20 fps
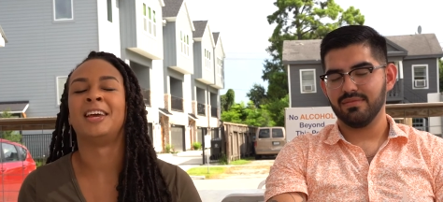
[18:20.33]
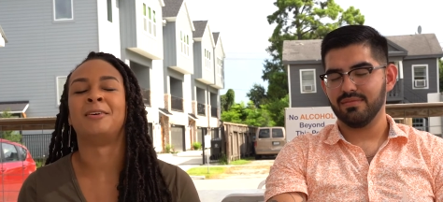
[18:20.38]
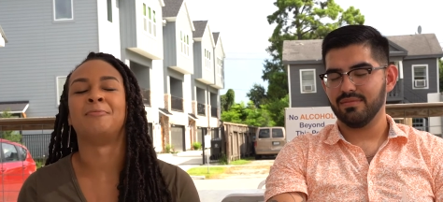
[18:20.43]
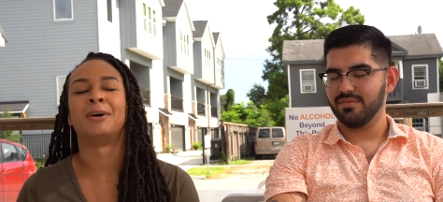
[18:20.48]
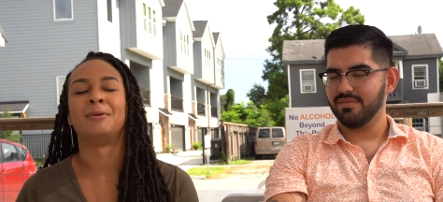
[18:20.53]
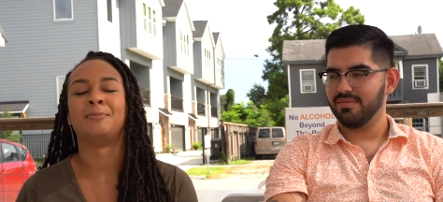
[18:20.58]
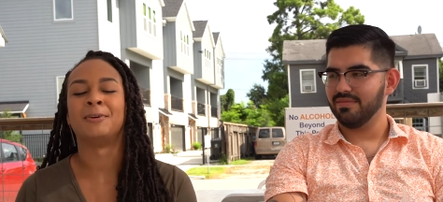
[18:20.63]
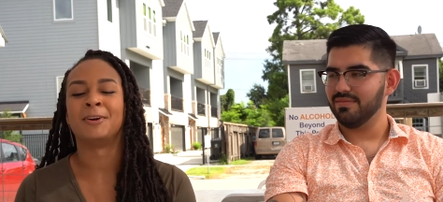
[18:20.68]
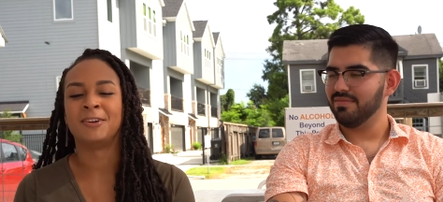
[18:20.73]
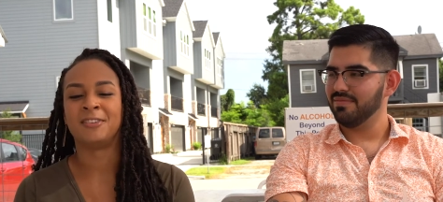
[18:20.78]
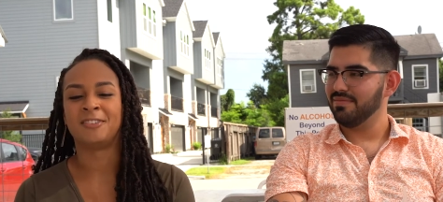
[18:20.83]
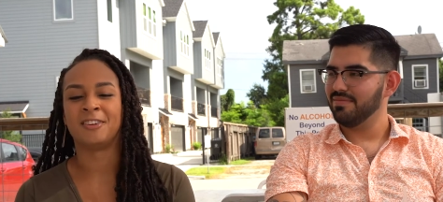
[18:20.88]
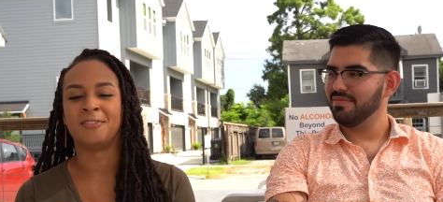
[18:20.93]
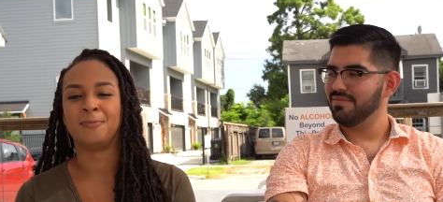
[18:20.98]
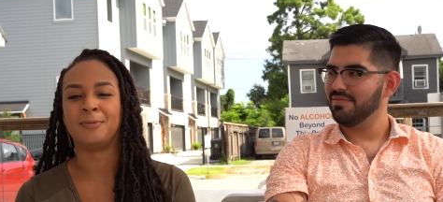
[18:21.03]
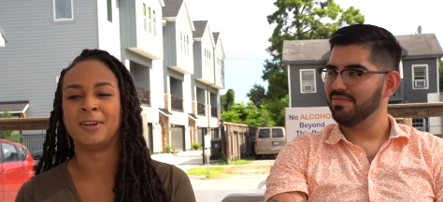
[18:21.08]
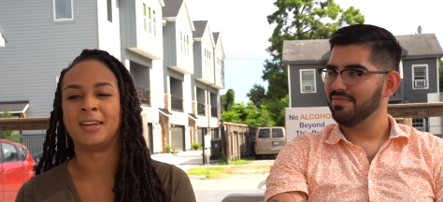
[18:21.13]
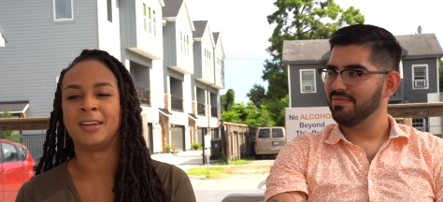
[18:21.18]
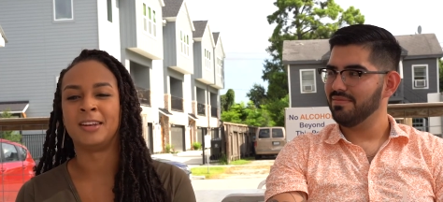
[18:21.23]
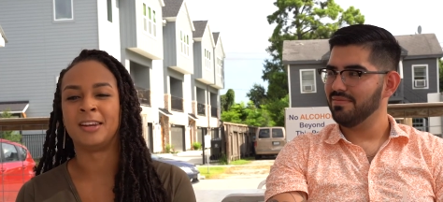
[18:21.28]
Speaker 1: And my parents
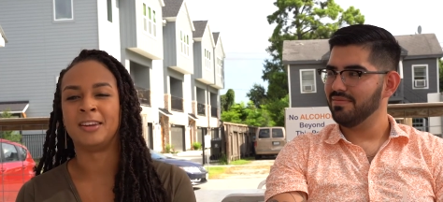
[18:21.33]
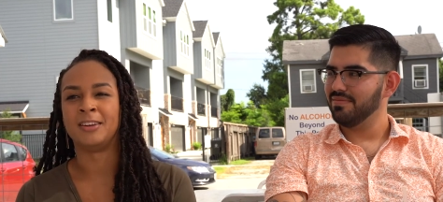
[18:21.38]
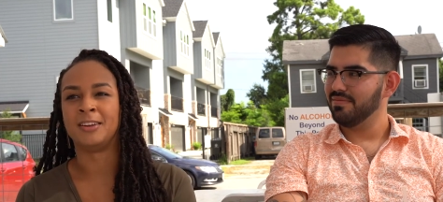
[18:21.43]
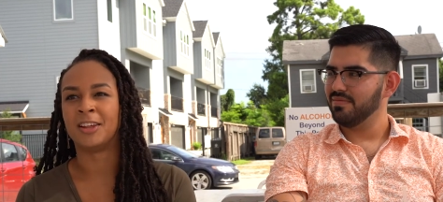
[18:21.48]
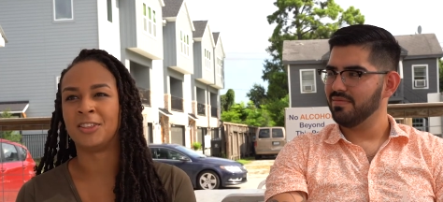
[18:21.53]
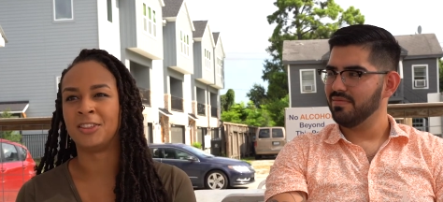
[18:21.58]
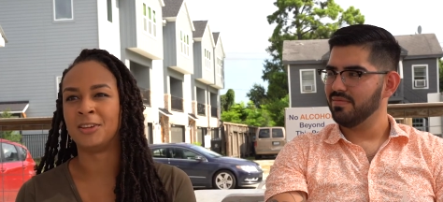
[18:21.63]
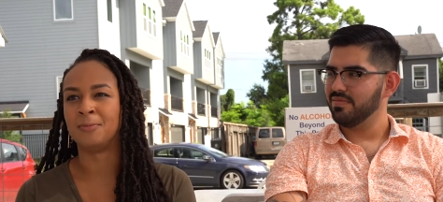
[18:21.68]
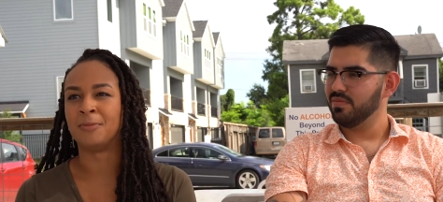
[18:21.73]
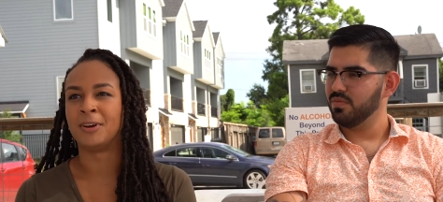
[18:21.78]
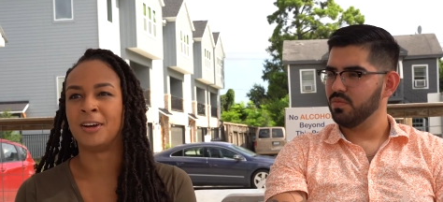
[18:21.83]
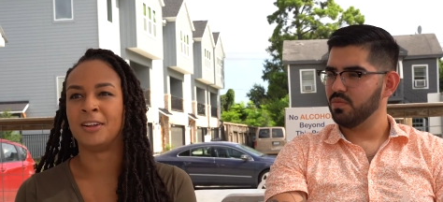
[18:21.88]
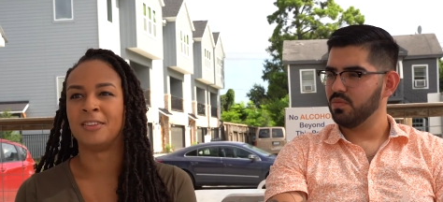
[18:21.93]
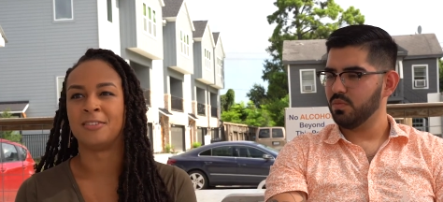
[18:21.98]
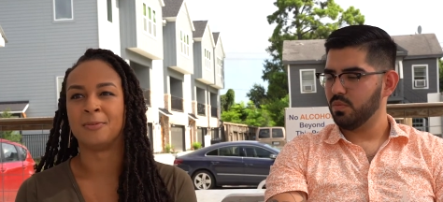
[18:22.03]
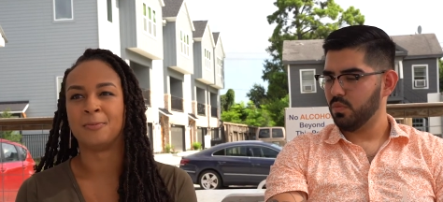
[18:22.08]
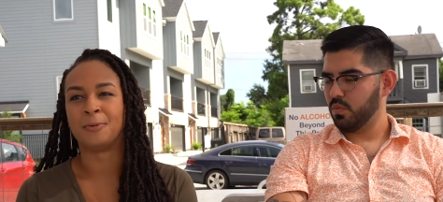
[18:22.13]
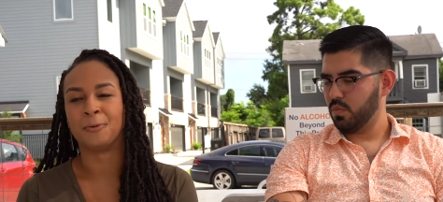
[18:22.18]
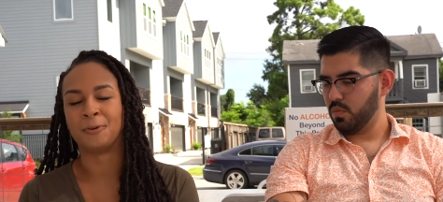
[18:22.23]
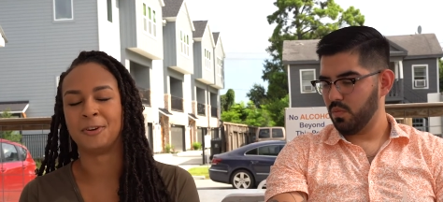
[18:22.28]
have been nothing
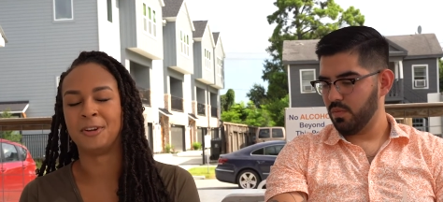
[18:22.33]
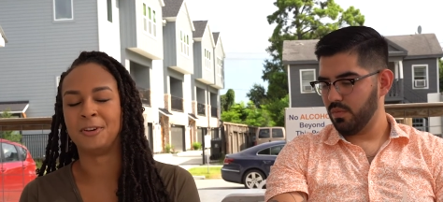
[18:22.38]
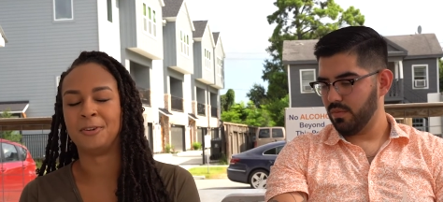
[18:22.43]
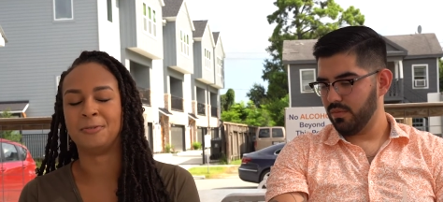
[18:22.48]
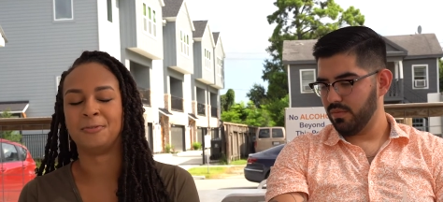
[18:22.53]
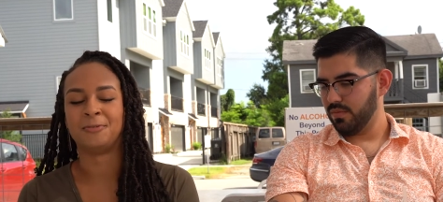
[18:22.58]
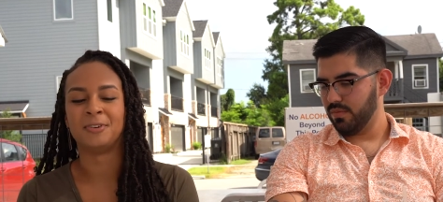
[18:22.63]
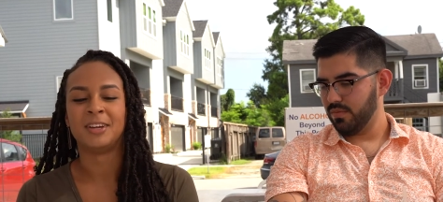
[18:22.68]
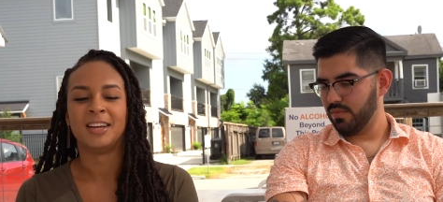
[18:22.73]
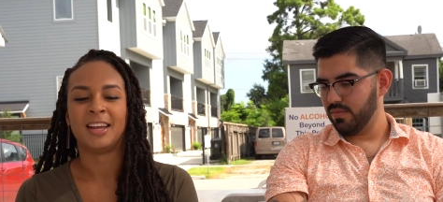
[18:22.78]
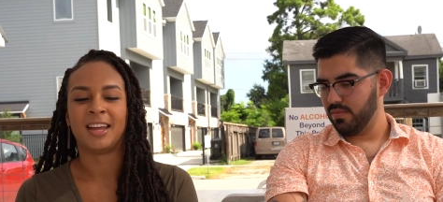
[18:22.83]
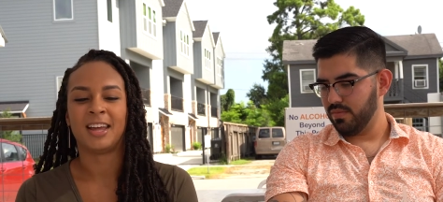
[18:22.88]
but supportive